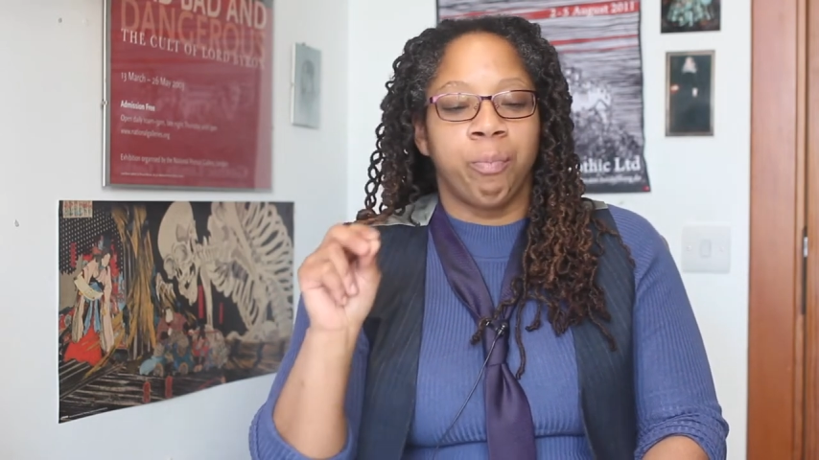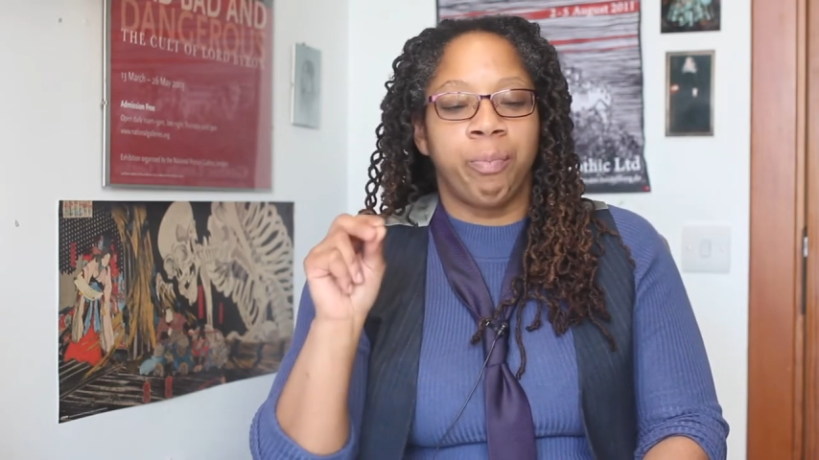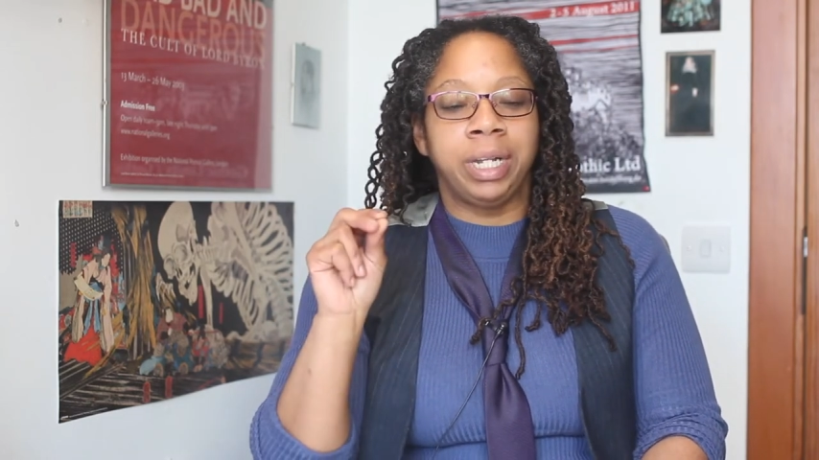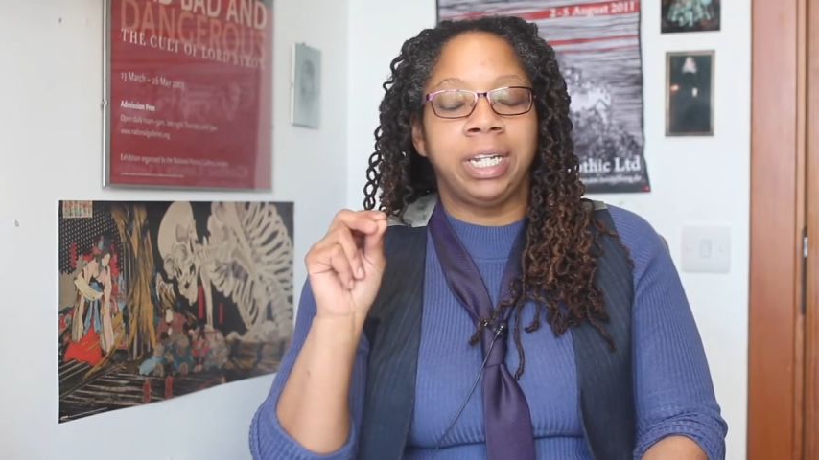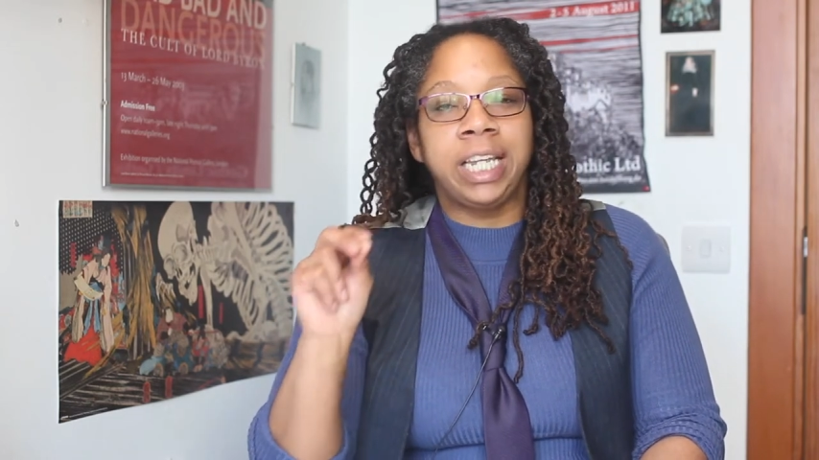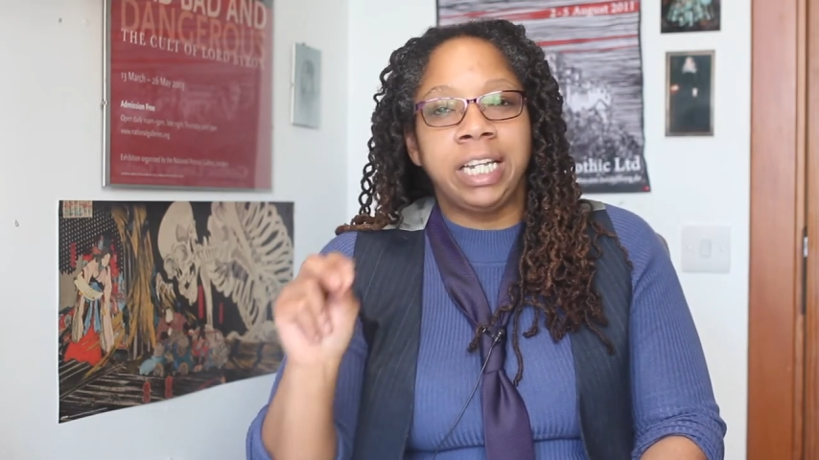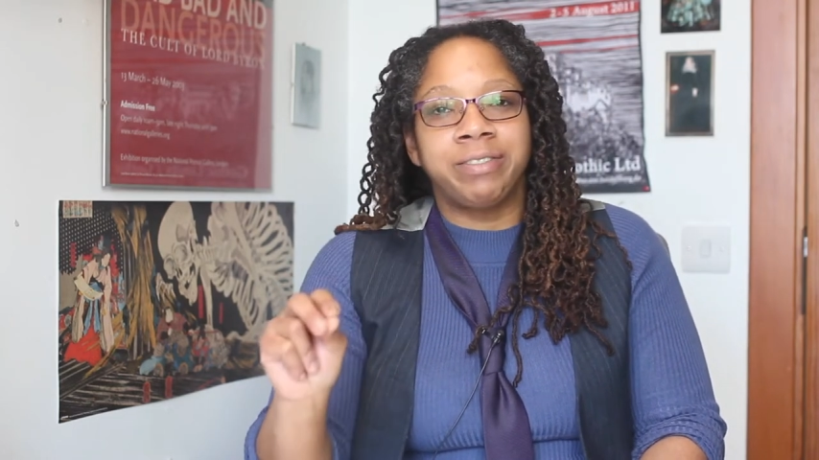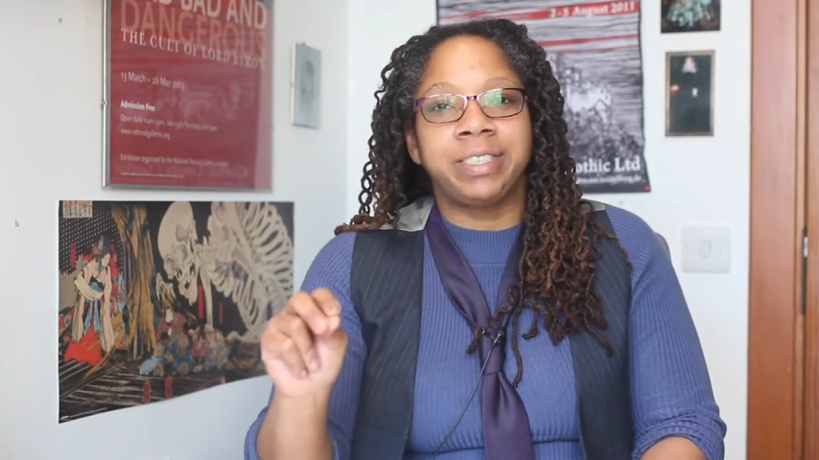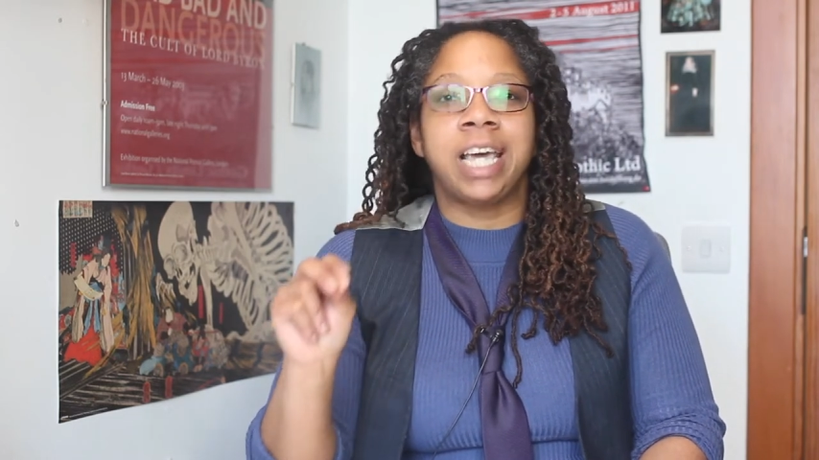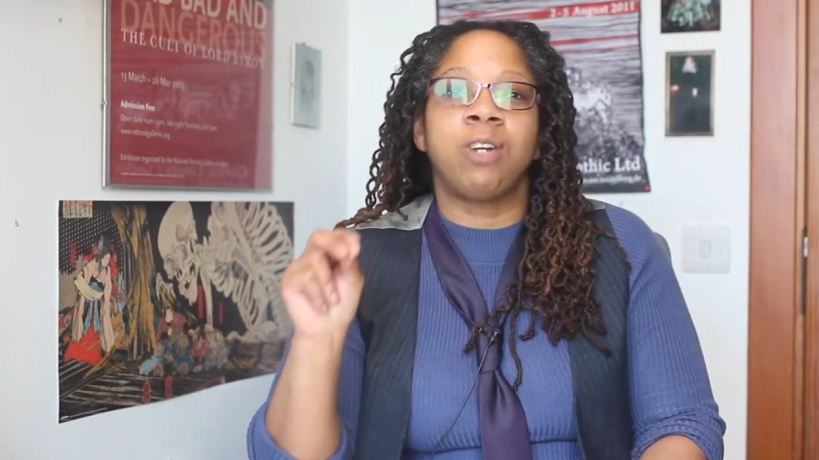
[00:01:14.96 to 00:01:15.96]

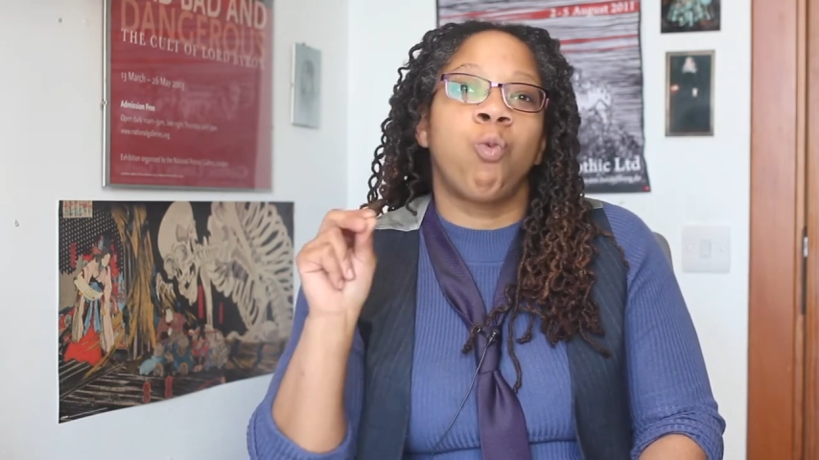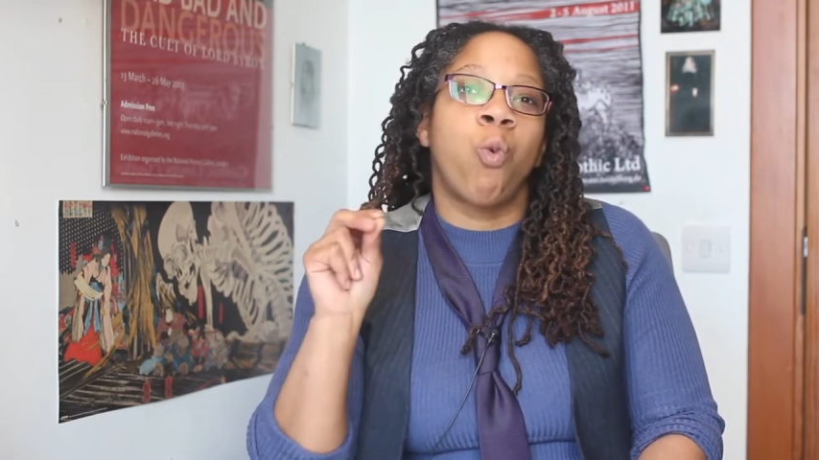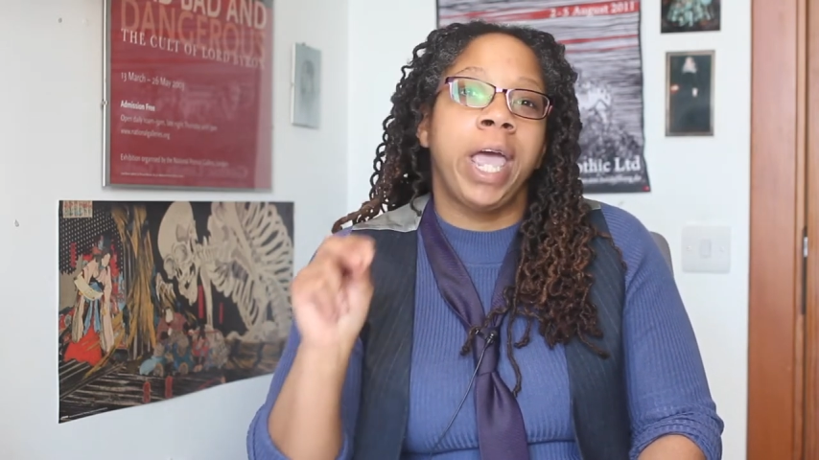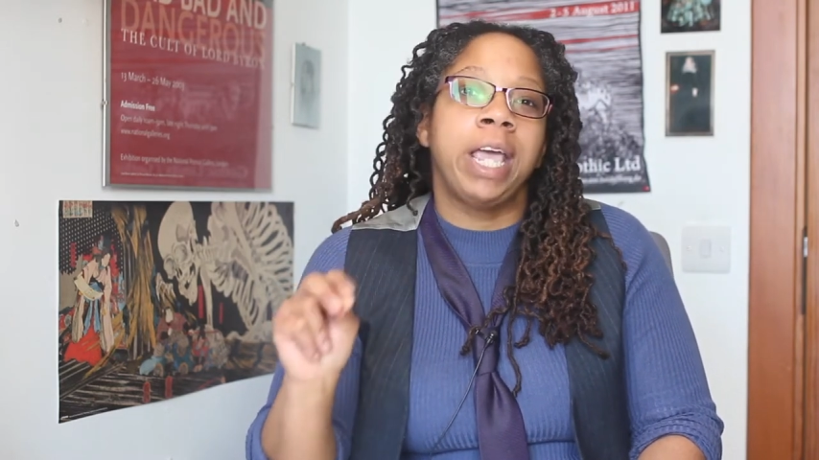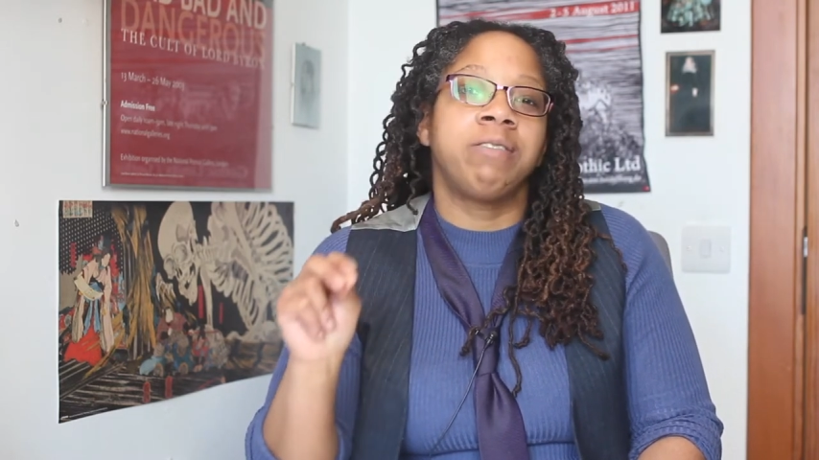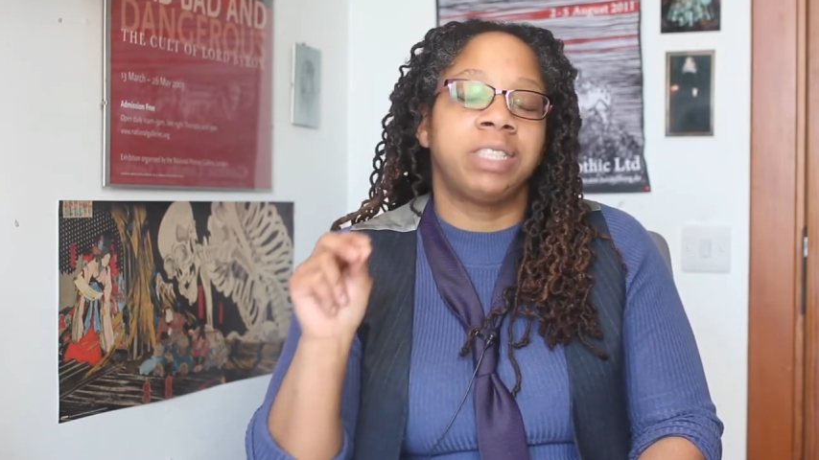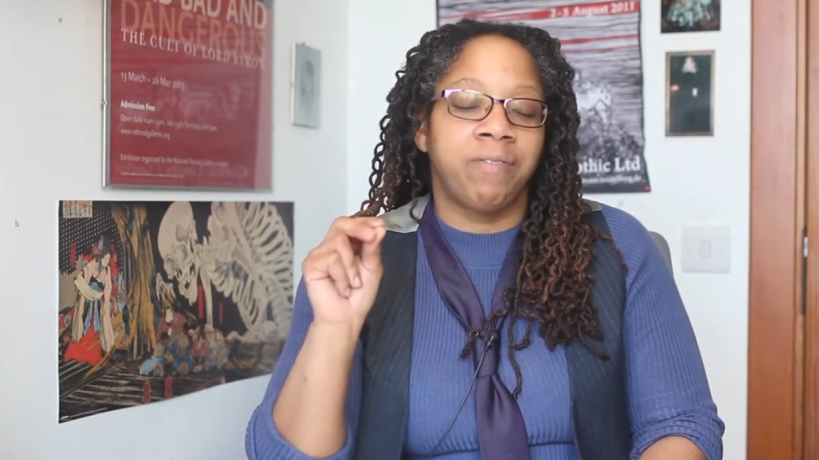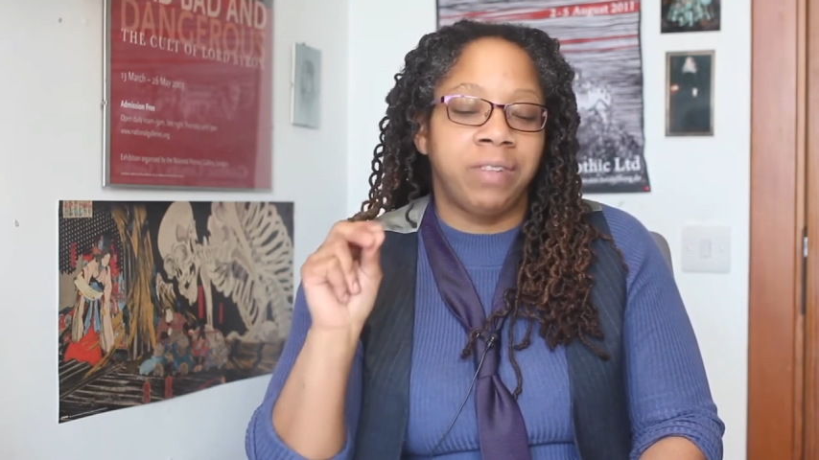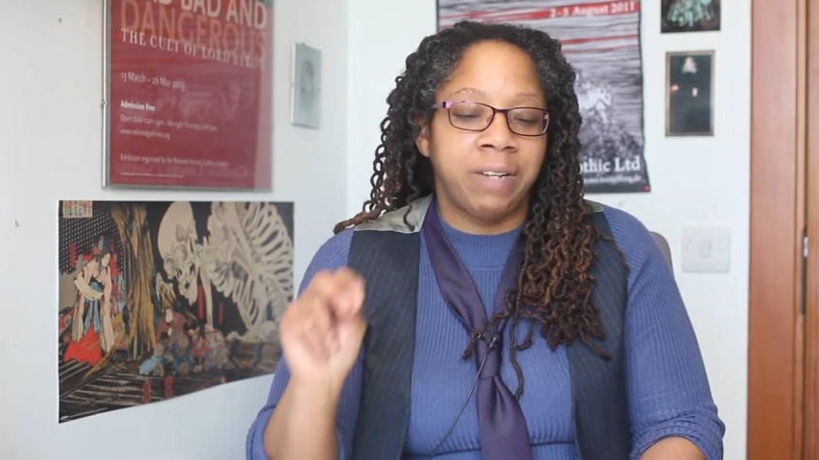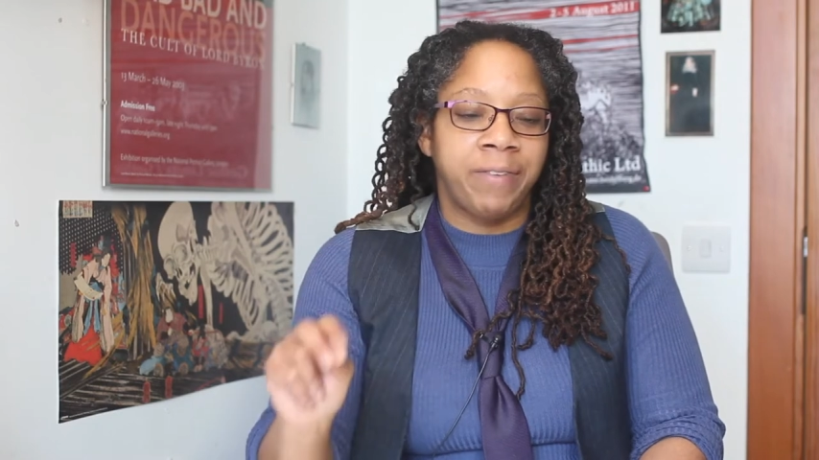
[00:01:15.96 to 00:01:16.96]
beliefs and ways
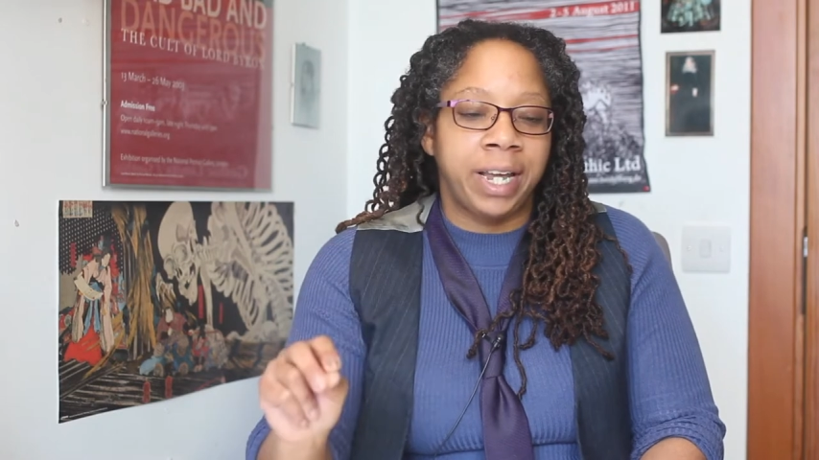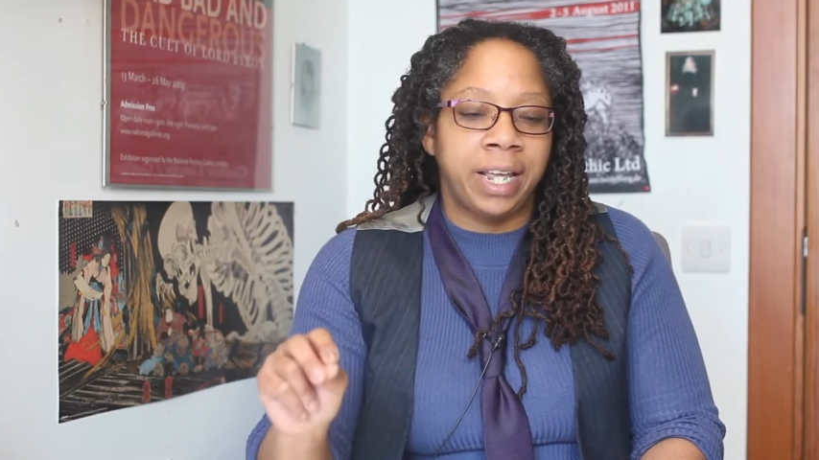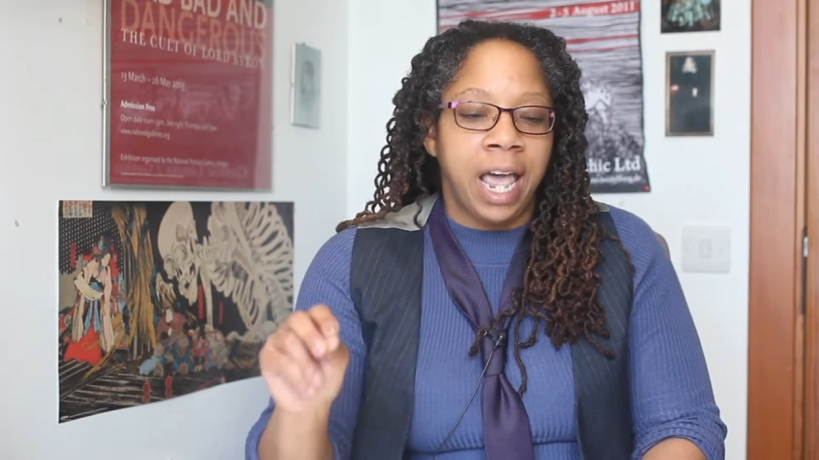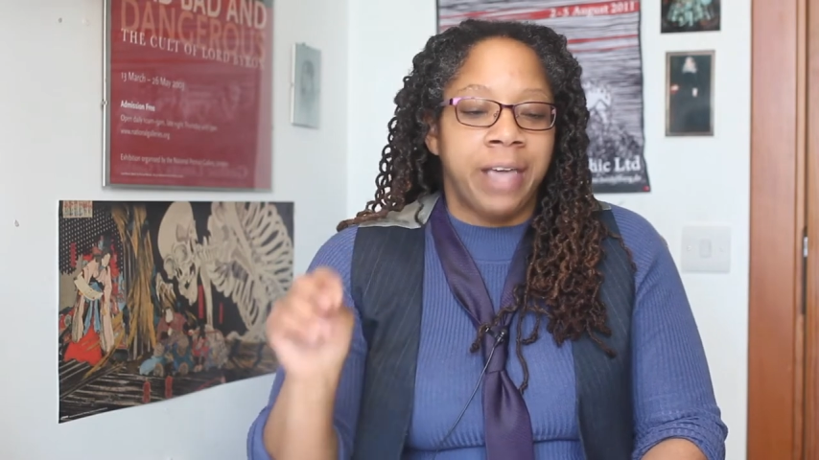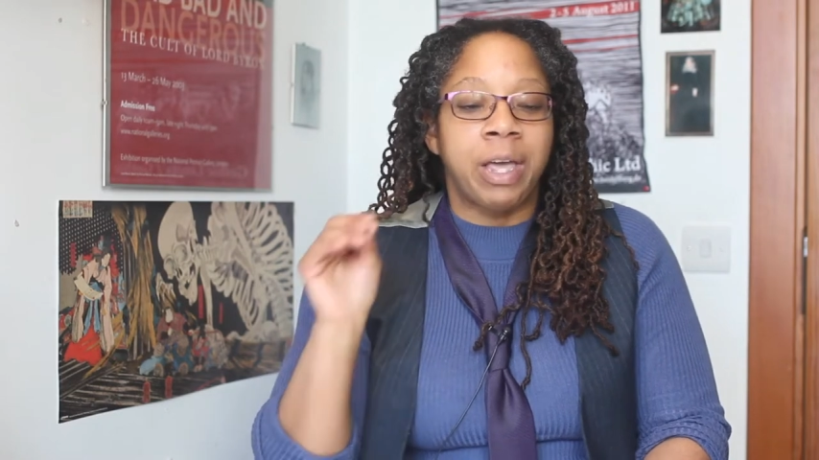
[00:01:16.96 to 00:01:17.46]
of living